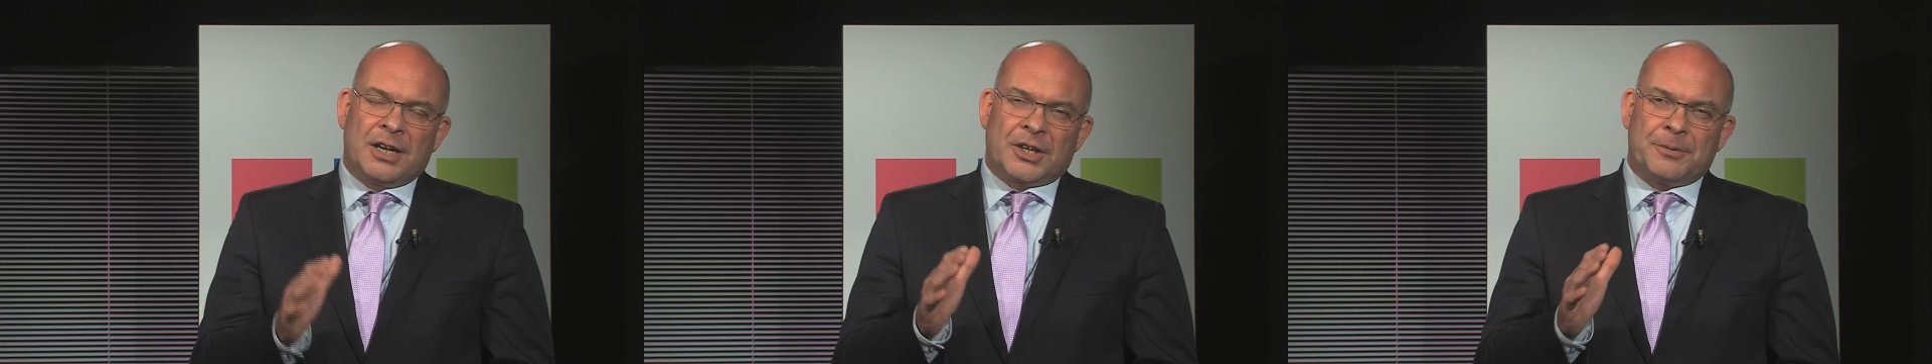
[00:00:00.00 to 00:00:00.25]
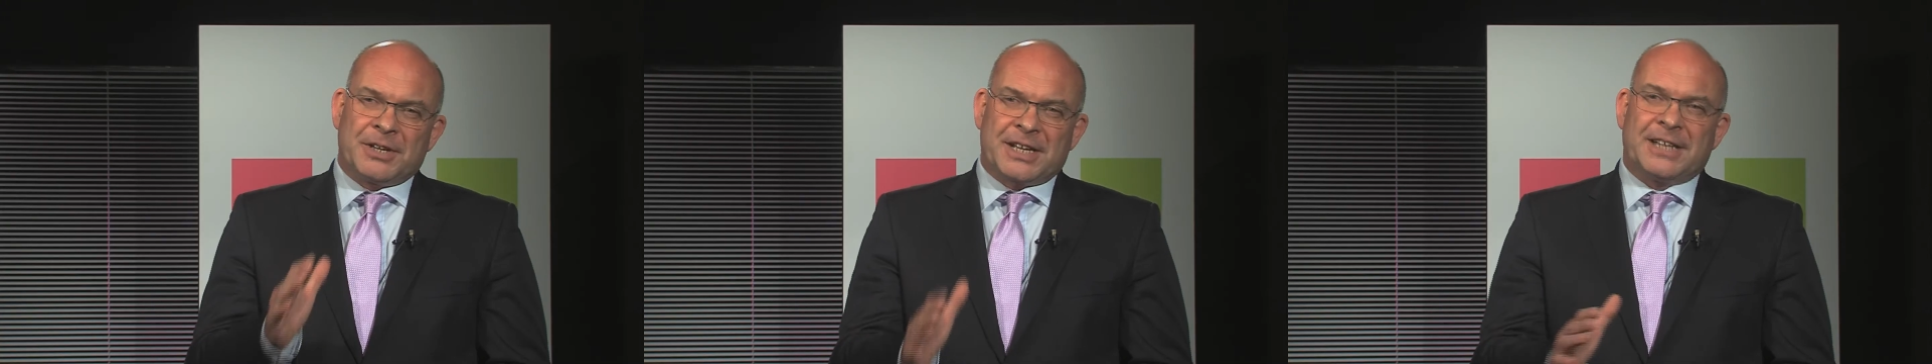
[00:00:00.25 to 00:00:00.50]

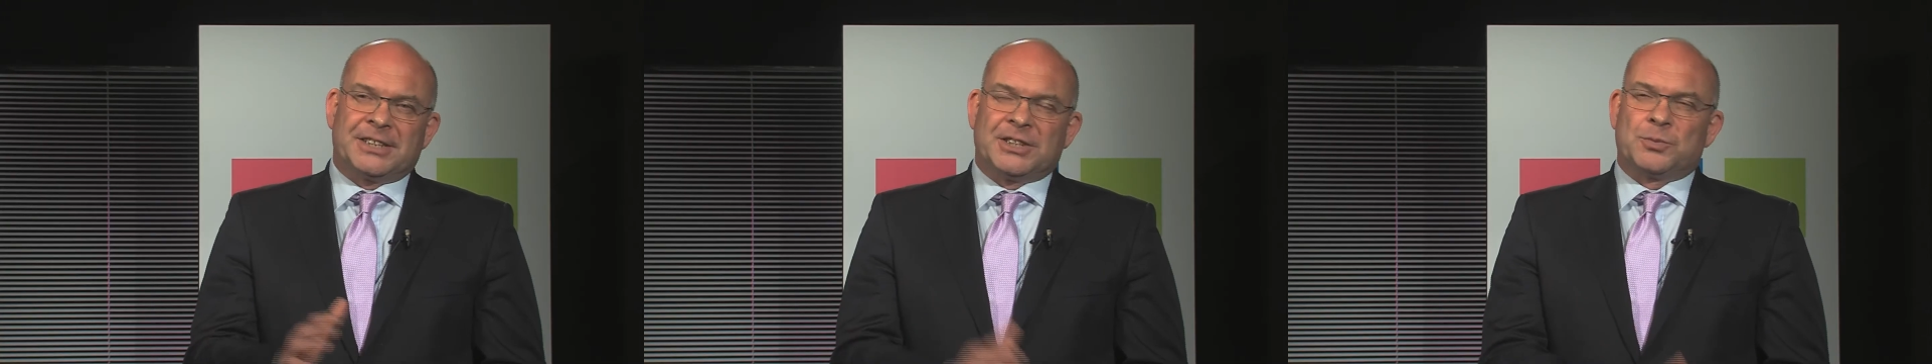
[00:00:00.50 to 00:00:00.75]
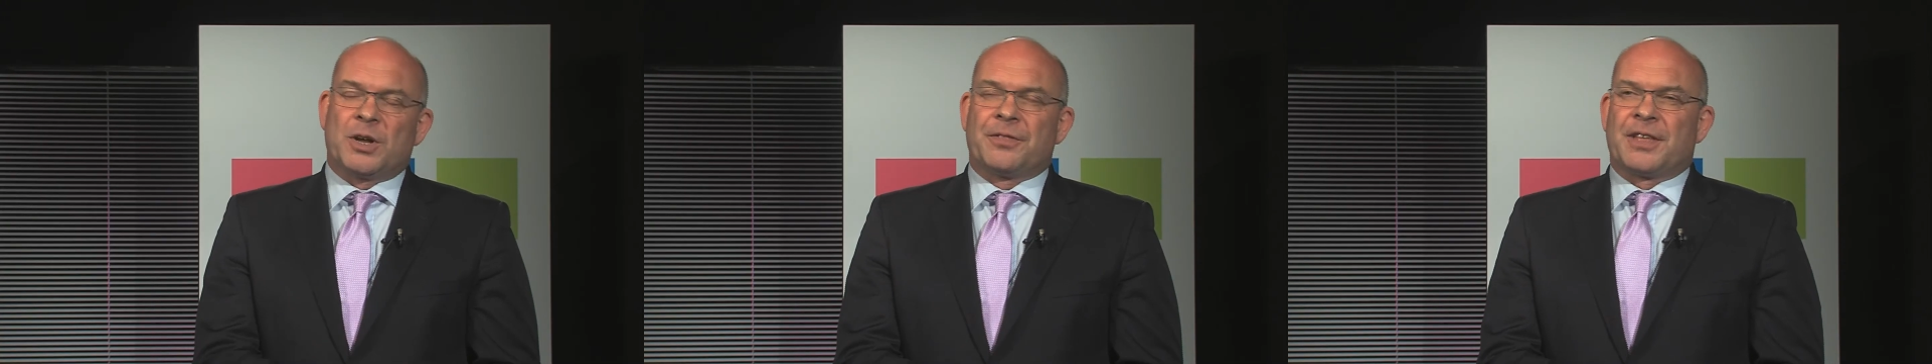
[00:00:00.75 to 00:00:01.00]
Communication
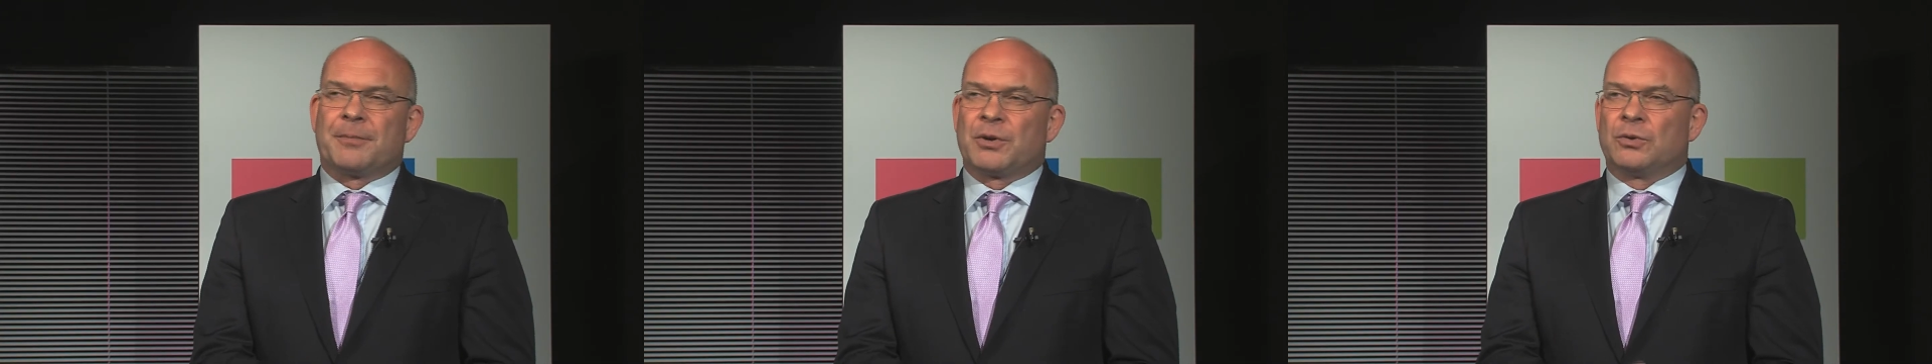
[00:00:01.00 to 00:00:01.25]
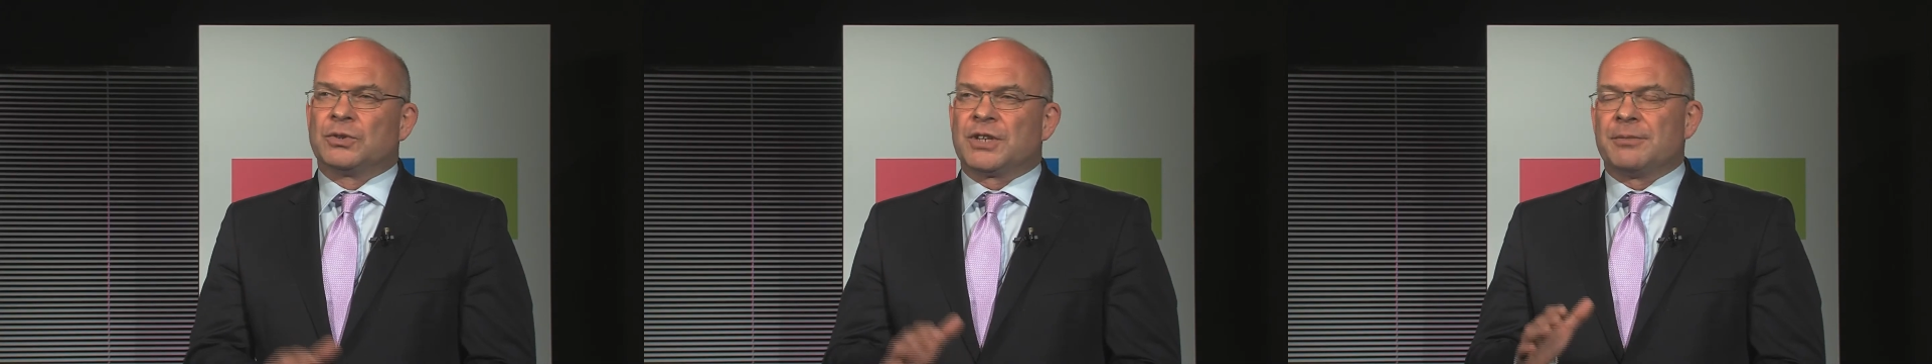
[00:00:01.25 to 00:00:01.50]
is one thing, but
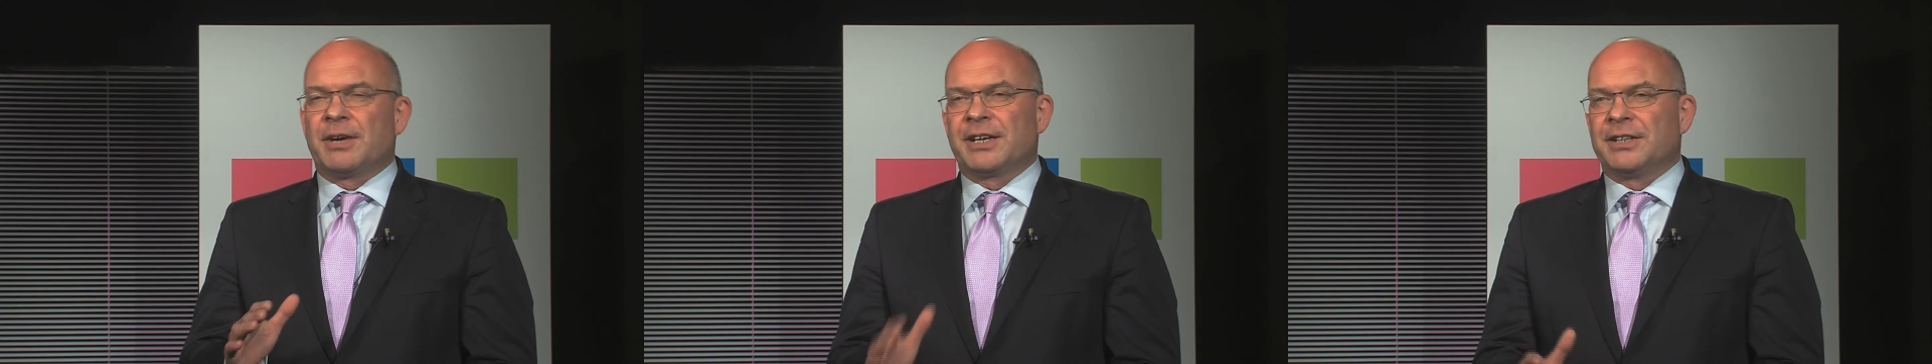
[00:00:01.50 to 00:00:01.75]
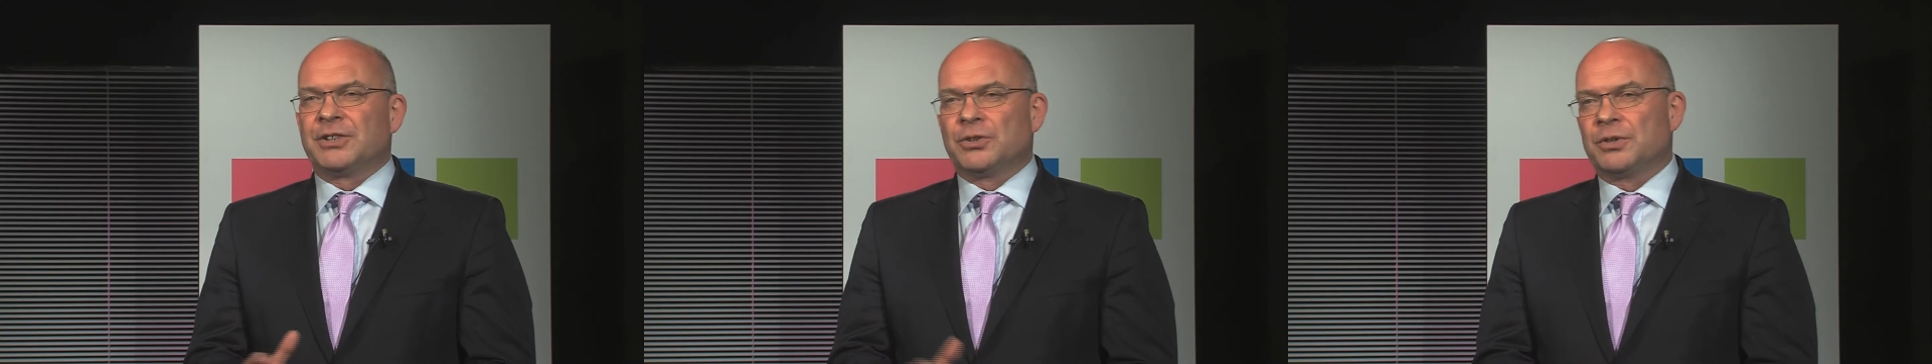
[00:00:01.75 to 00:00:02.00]
also
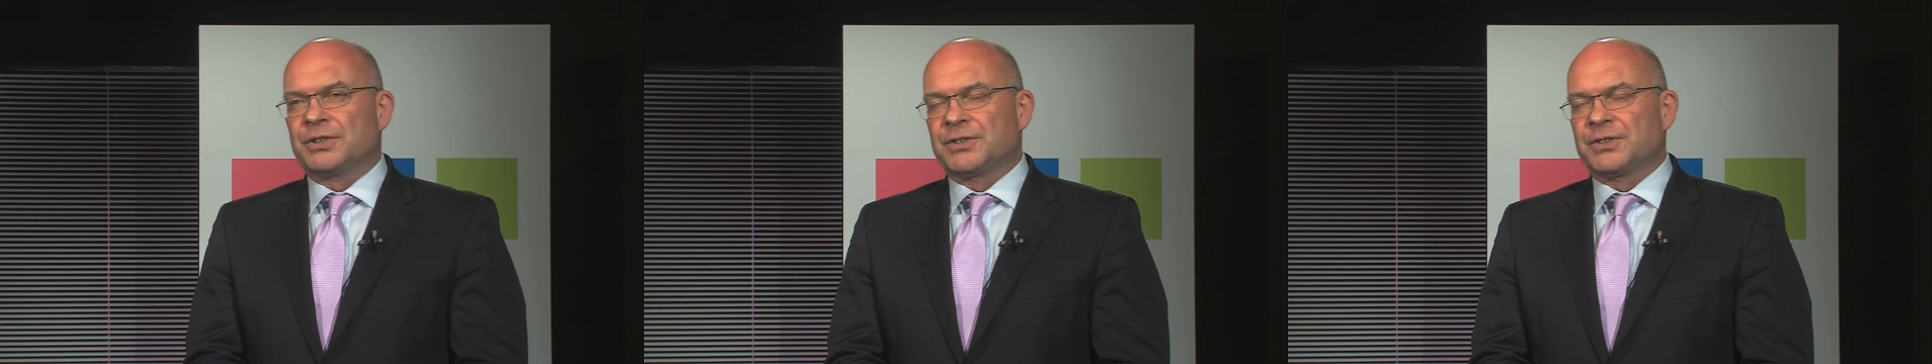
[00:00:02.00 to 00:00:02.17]
making sure the